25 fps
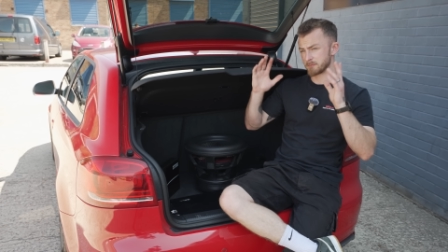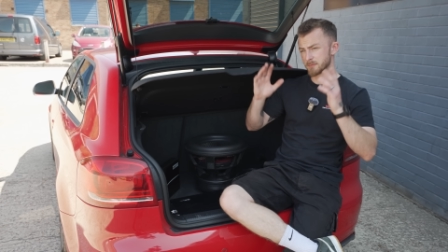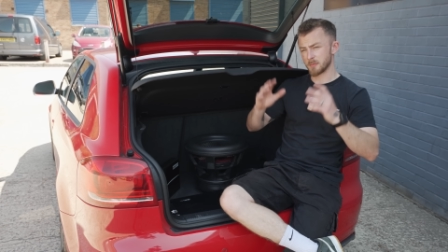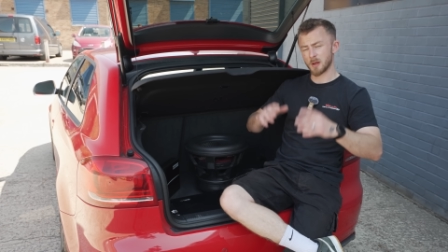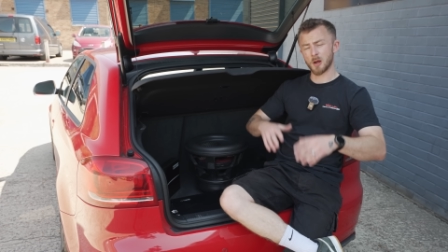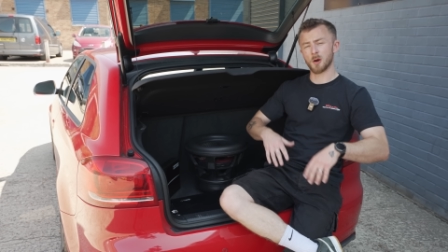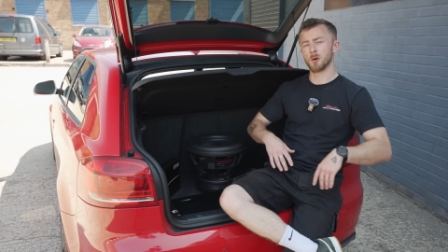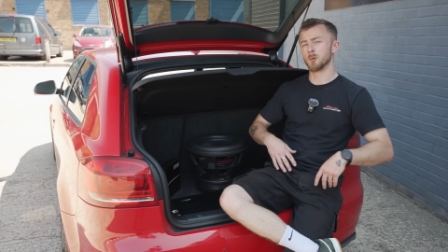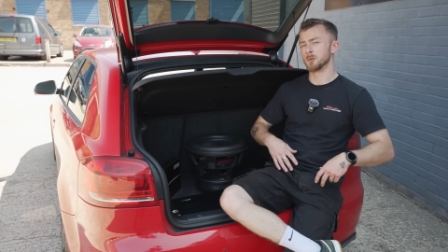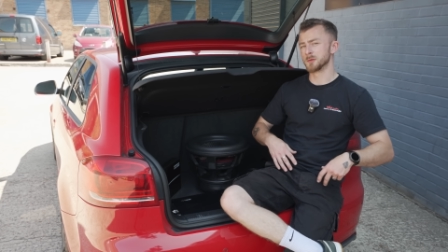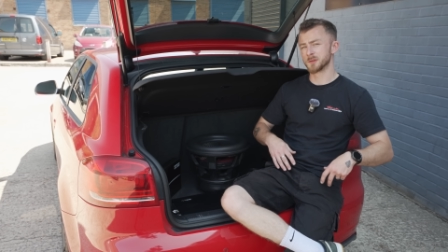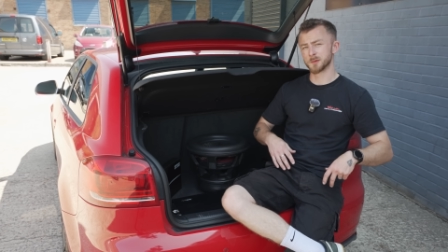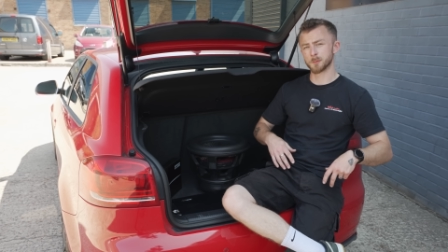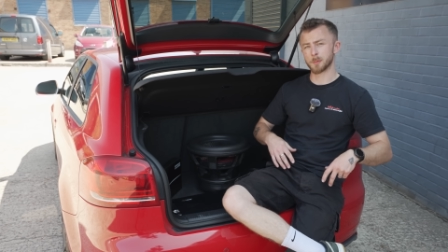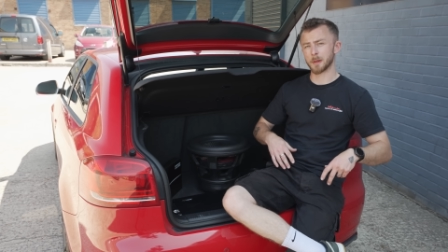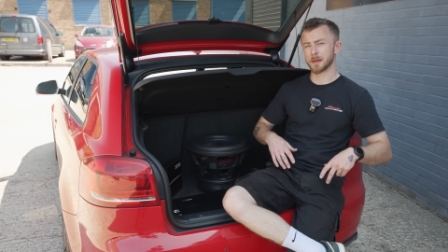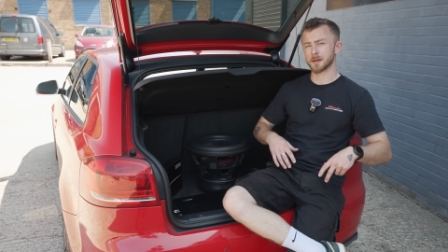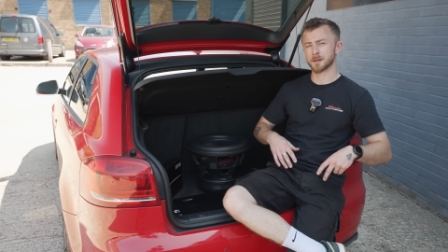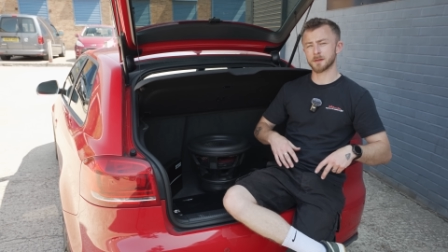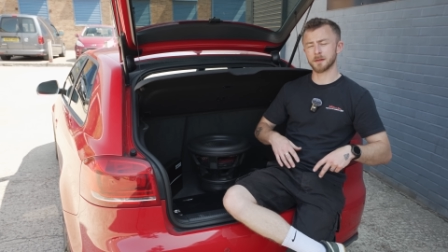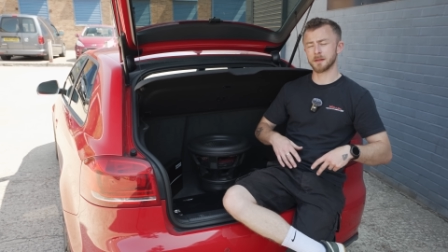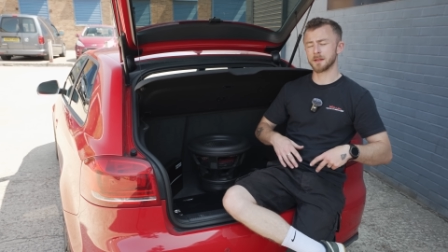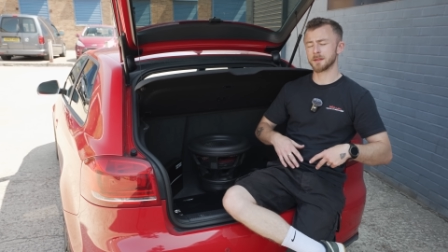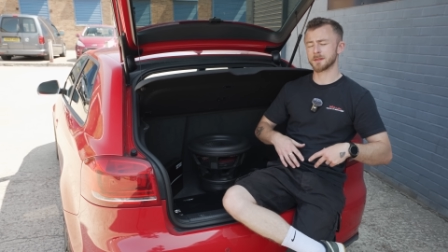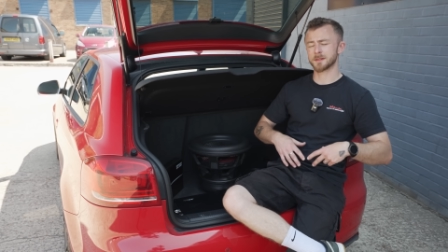whole
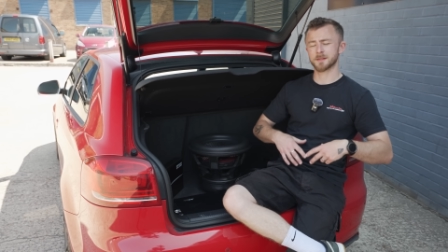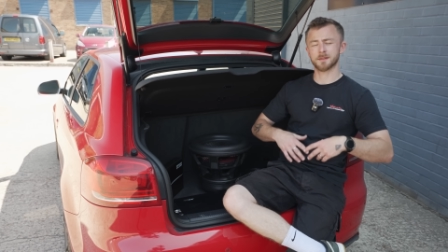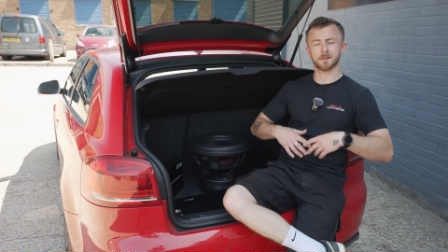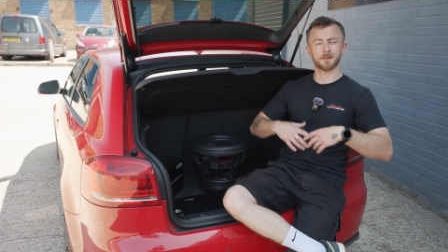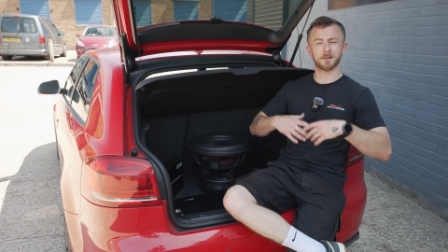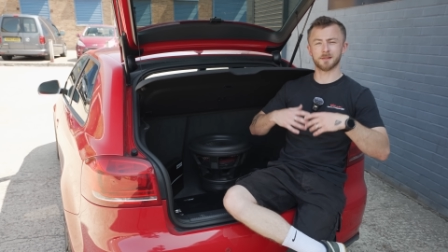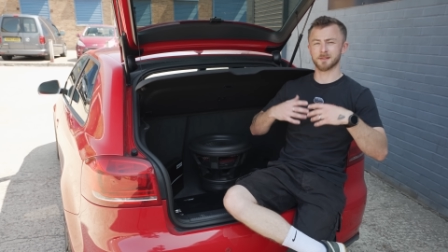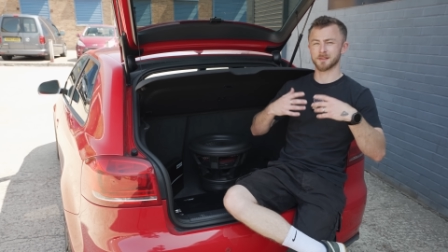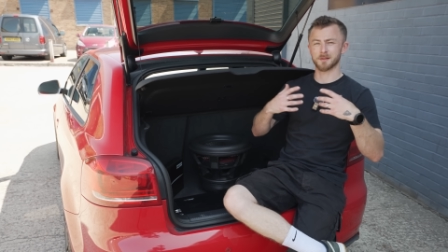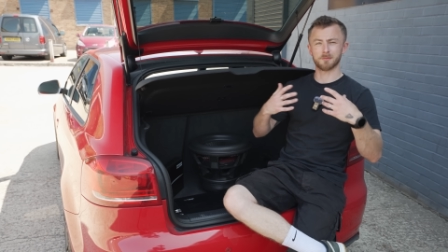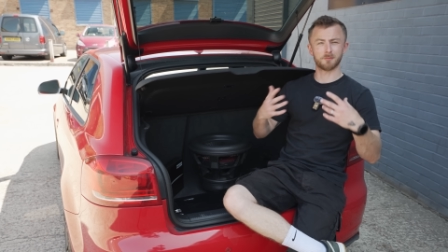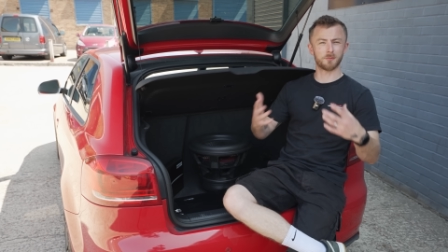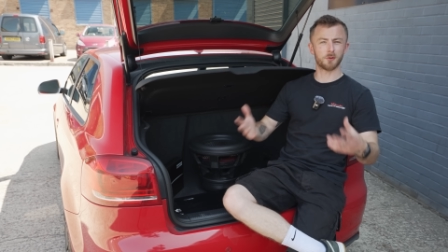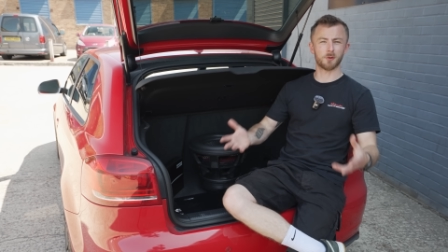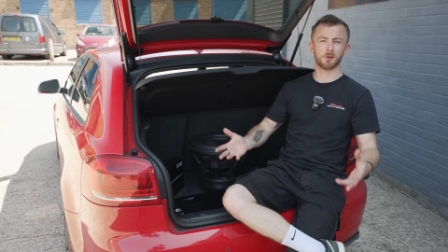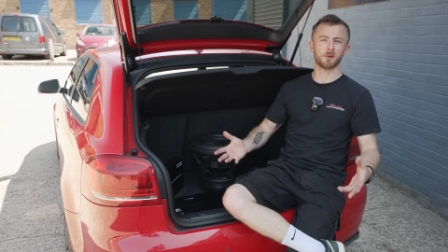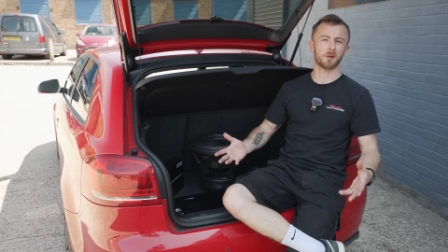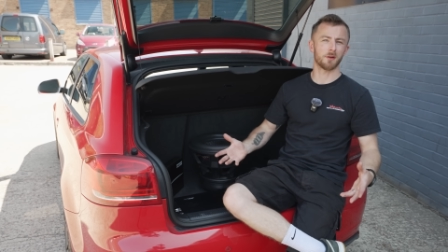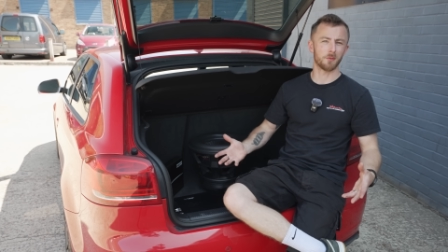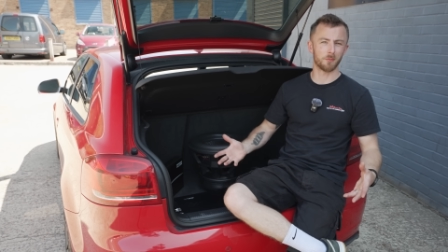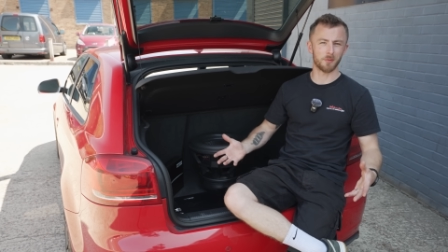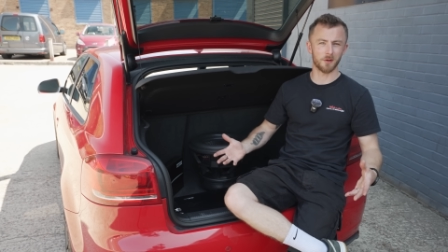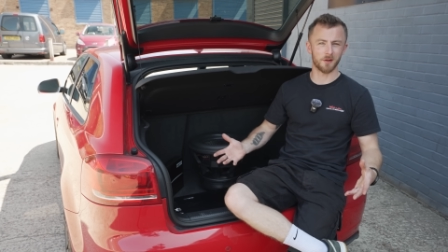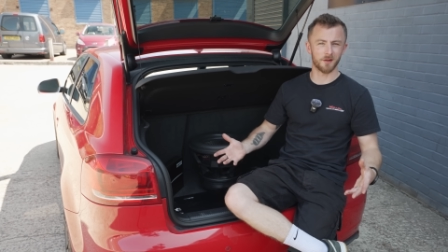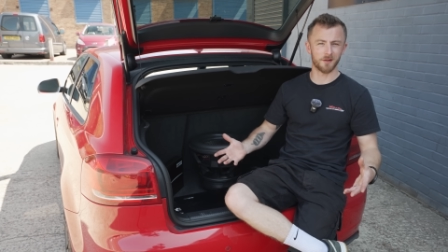spec list, because I'm not going
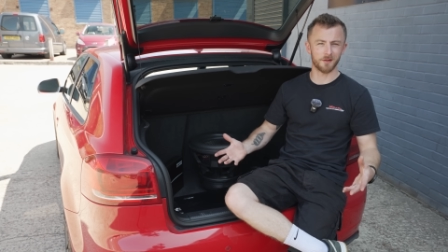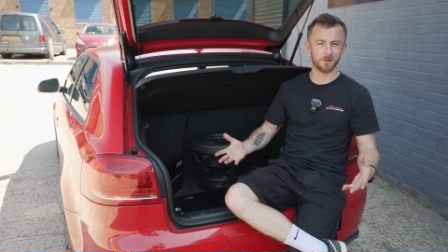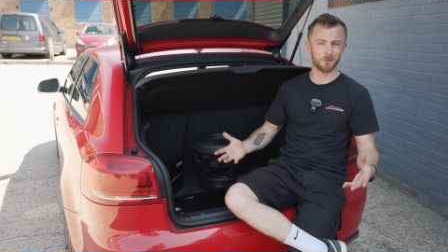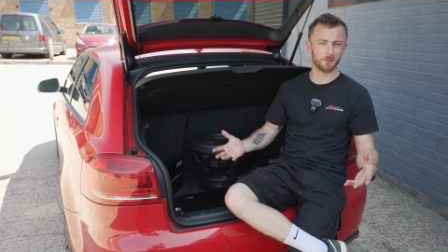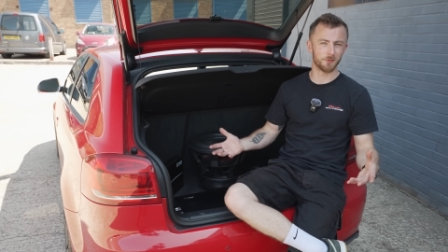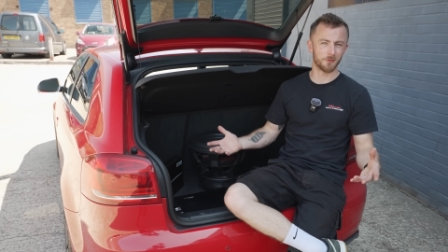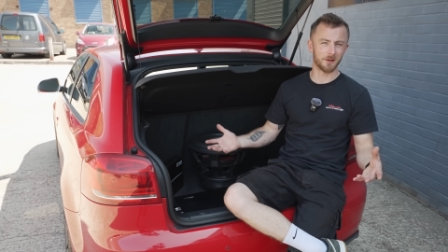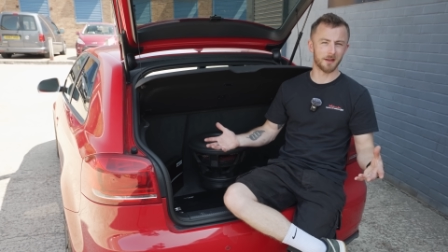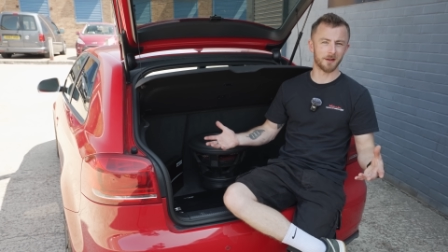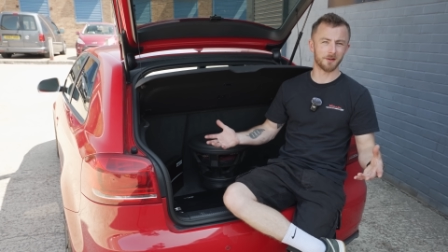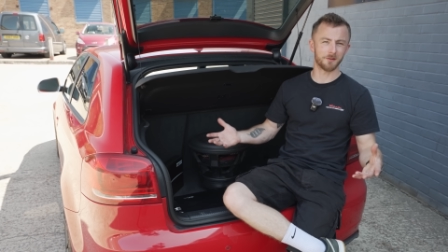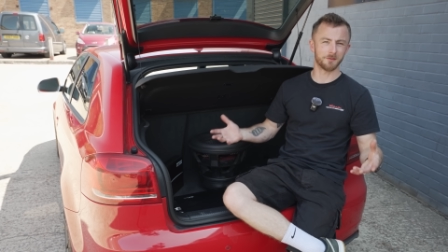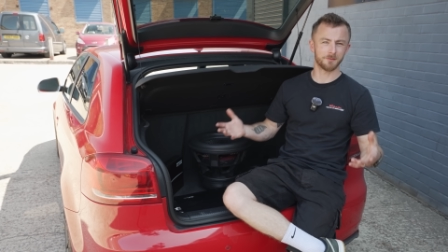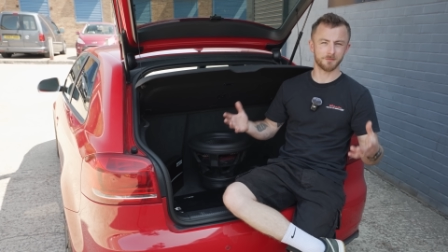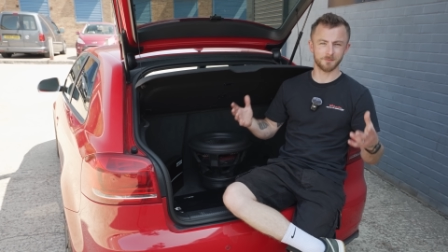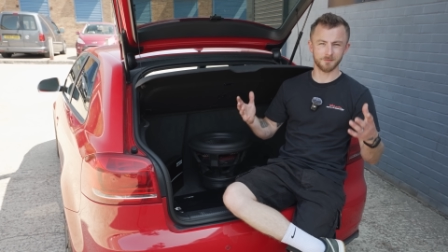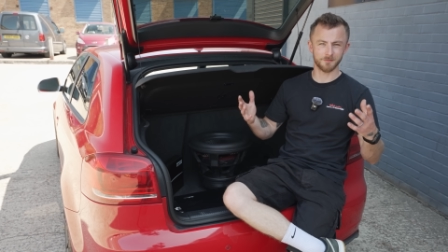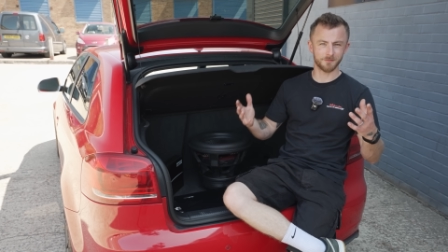to blurt it all out